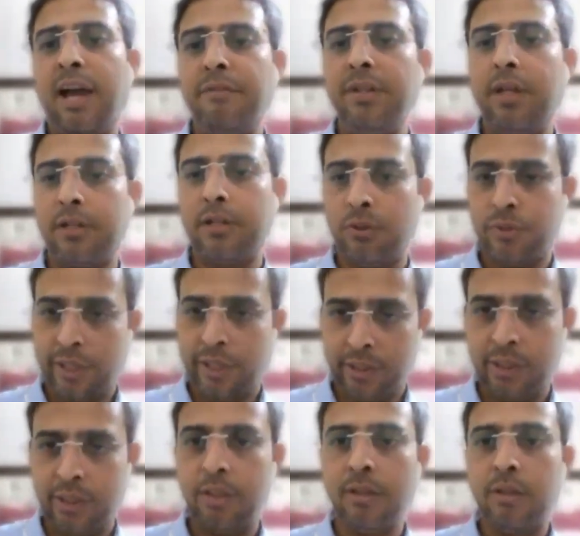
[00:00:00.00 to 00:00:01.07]
we have in our
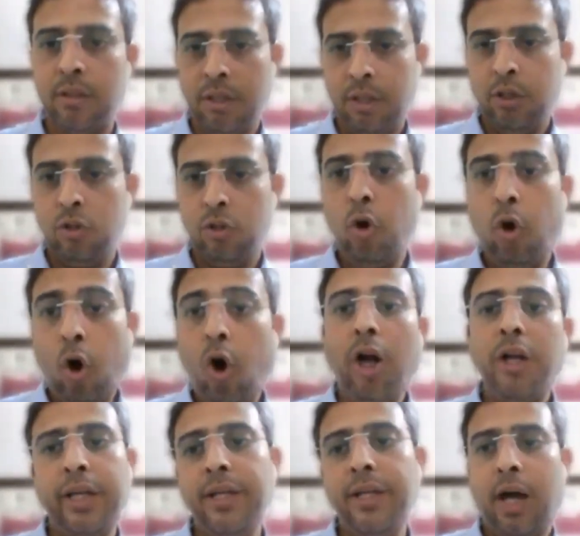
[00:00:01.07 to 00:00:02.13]
society,
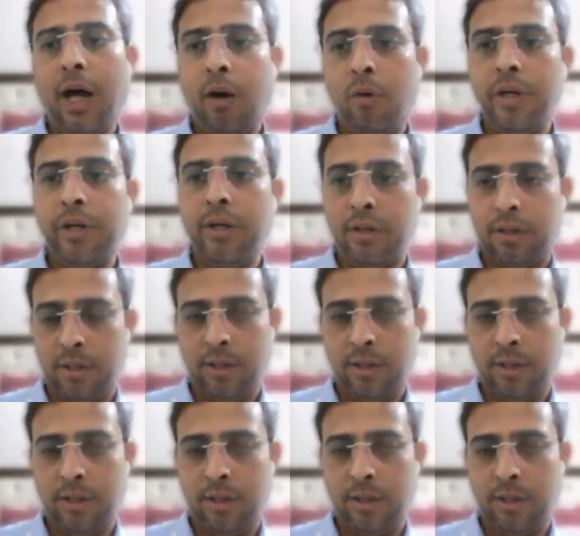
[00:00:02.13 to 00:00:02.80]
or in